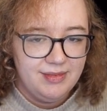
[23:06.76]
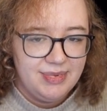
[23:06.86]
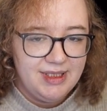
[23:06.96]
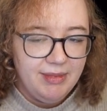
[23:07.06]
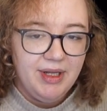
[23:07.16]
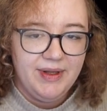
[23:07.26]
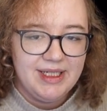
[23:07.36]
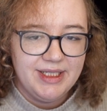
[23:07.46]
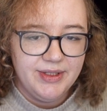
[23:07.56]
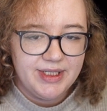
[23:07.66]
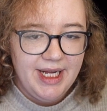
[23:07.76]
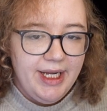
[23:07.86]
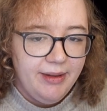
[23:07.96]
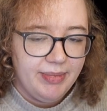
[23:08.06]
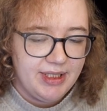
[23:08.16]
similar things in your
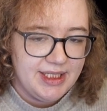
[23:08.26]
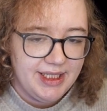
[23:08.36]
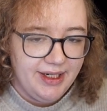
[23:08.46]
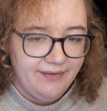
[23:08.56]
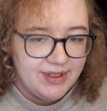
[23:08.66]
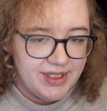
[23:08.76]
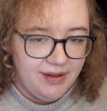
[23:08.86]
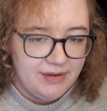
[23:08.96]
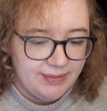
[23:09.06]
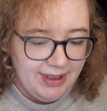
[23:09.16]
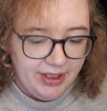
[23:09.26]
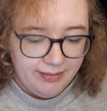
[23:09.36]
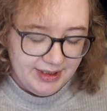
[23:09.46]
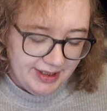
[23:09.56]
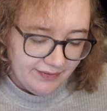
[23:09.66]
state, because then different servers will end up
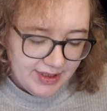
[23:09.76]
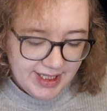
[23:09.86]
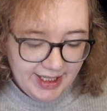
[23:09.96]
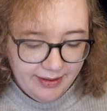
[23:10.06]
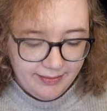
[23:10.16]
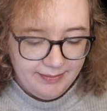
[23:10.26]
with different state.